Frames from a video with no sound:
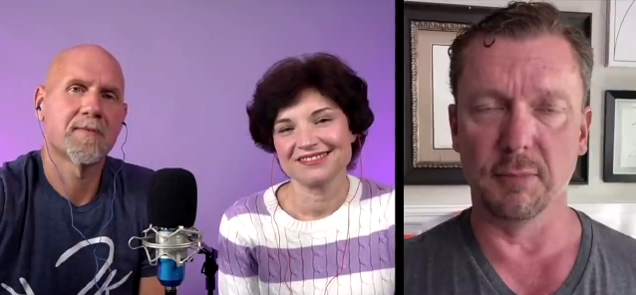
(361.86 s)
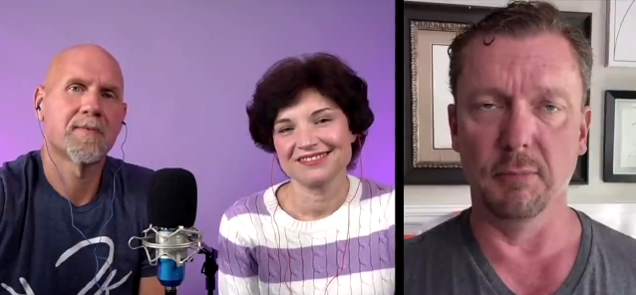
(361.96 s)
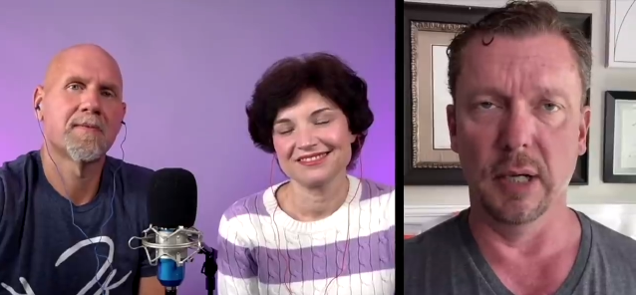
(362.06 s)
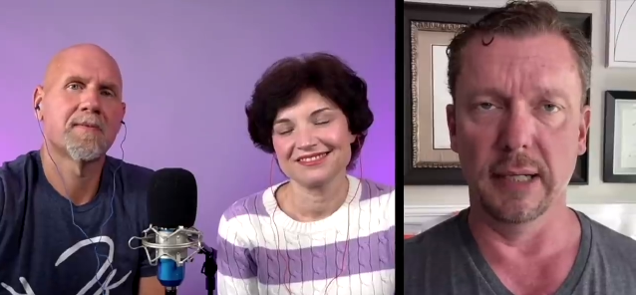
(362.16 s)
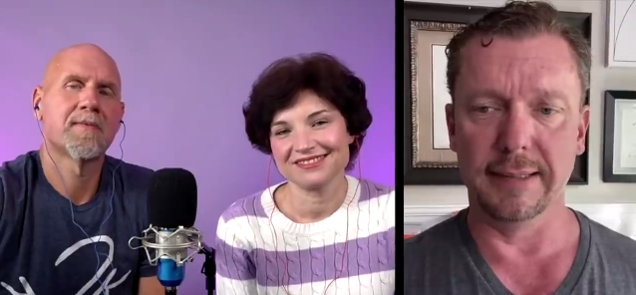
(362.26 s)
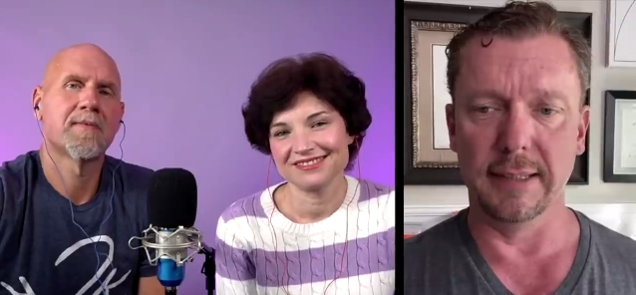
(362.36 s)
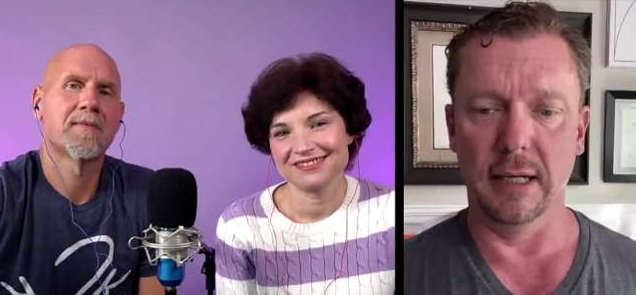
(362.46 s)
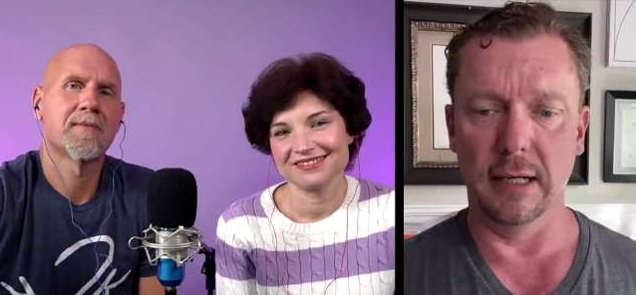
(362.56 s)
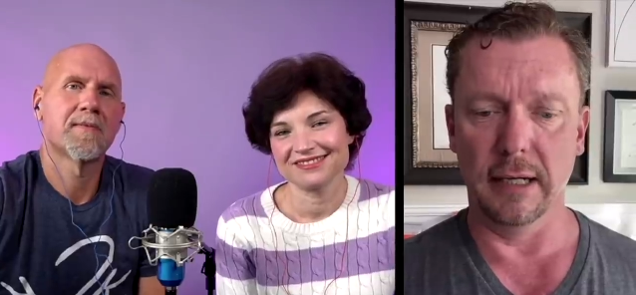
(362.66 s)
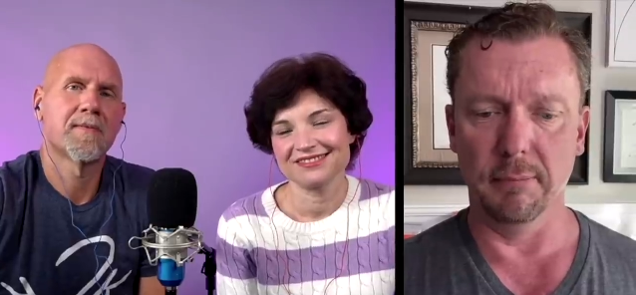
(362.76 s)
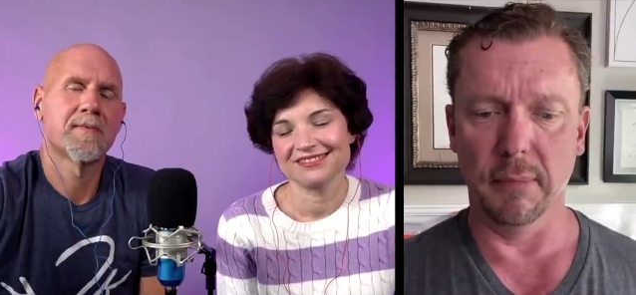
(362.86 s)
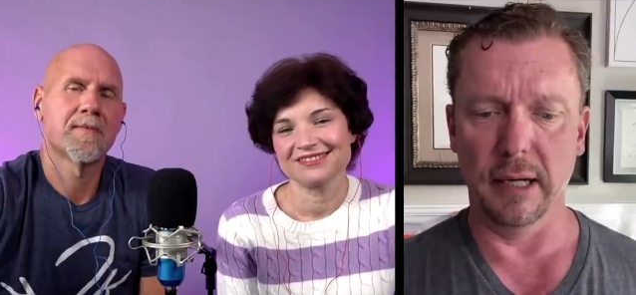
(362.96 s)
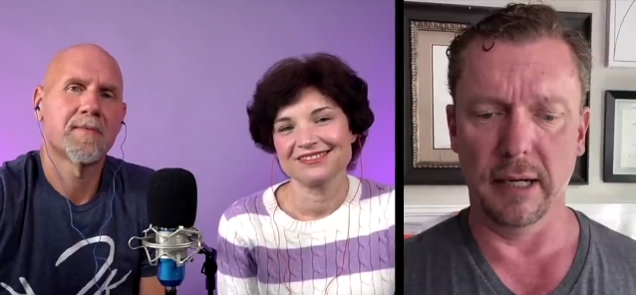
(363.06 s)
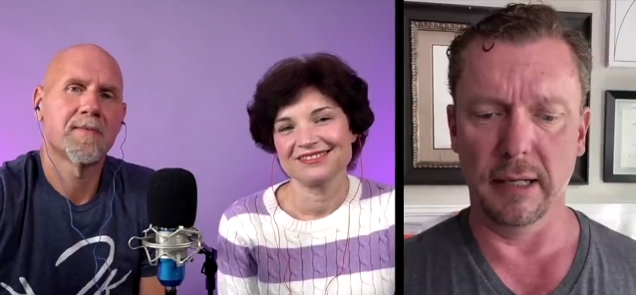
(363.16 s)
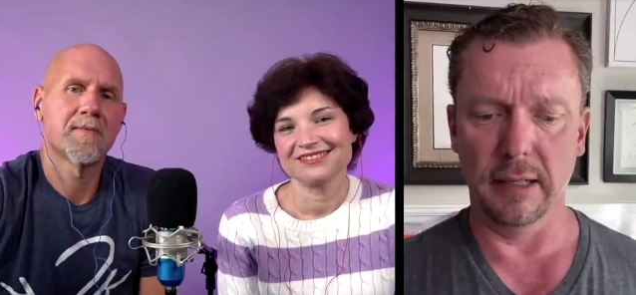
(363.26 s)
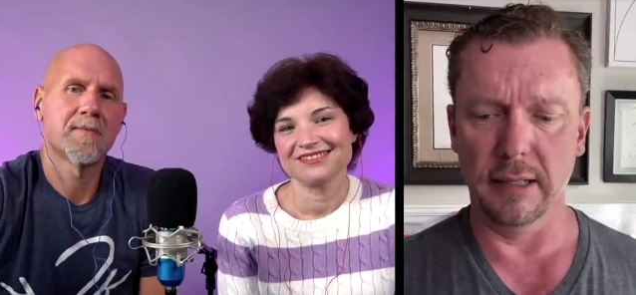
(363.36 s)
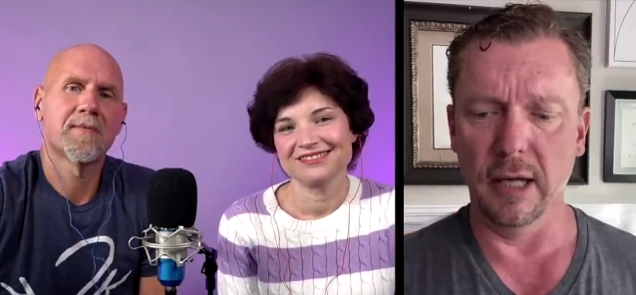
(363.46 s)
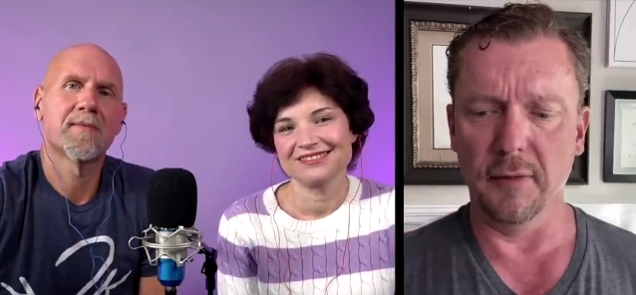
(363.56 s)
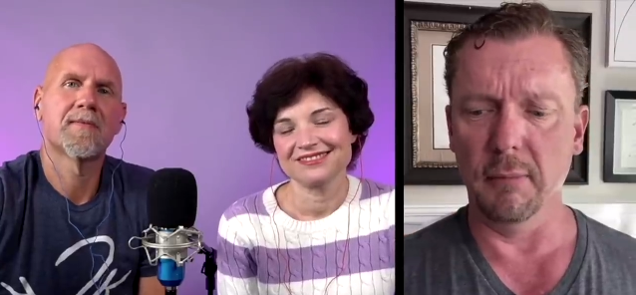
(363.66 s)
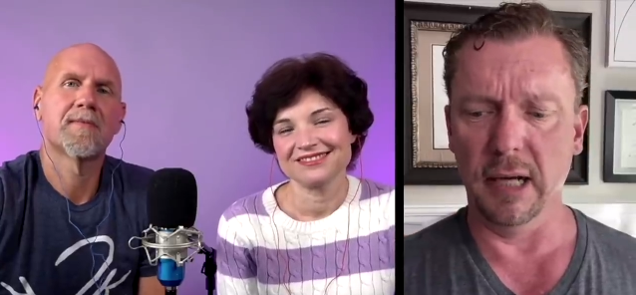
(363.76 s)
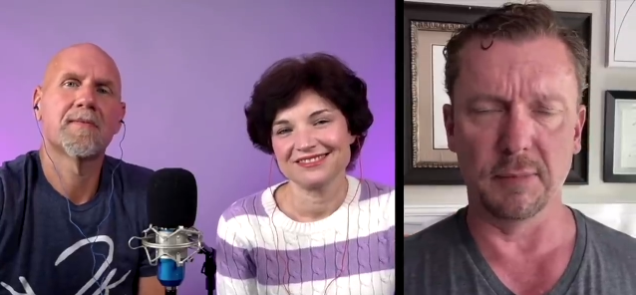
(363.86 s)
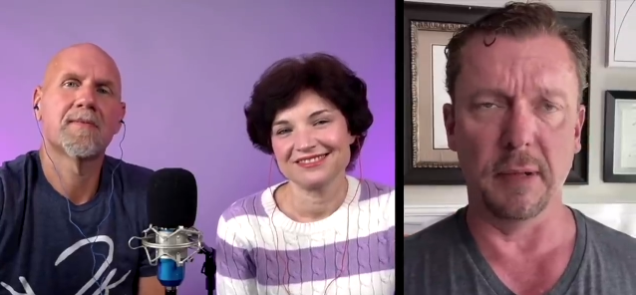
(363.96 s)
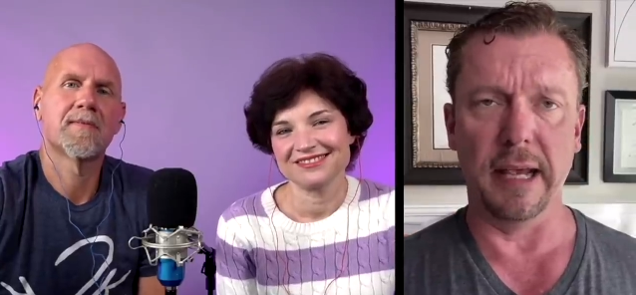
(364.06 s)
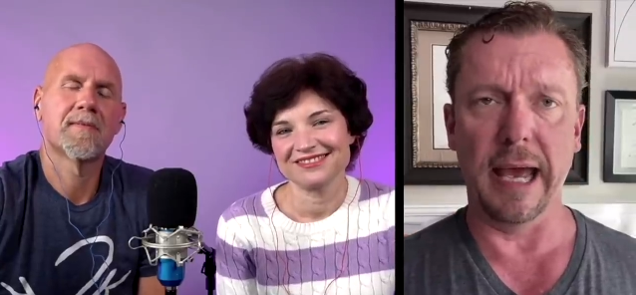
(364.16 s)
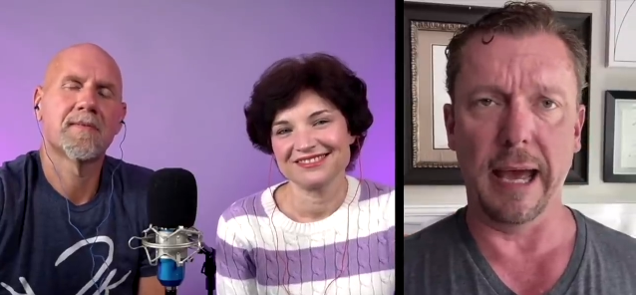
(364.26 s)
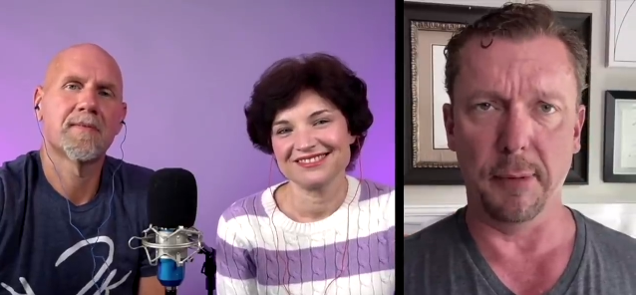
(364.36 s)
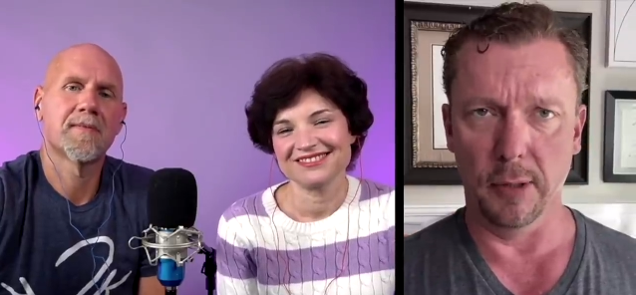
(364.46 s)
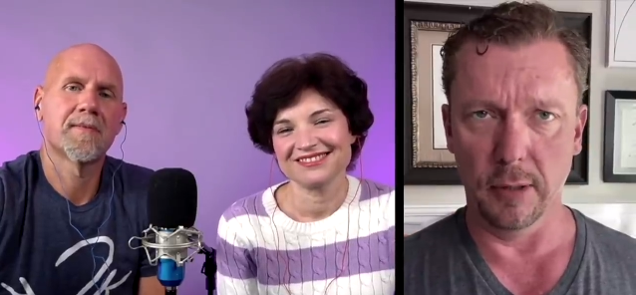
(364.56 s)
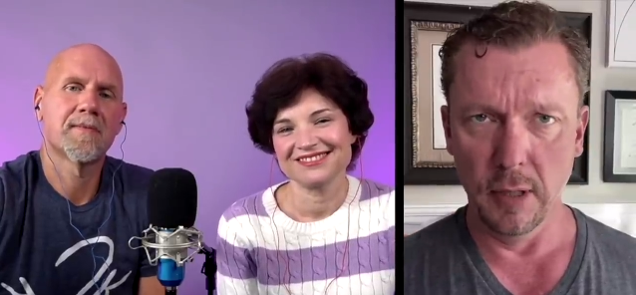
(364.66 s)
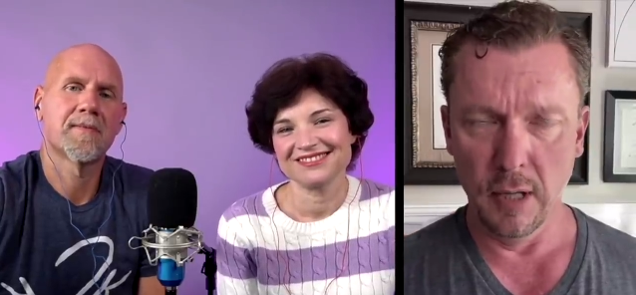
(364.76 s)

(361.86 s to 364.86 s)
Speaker 1: but nothing makes me happier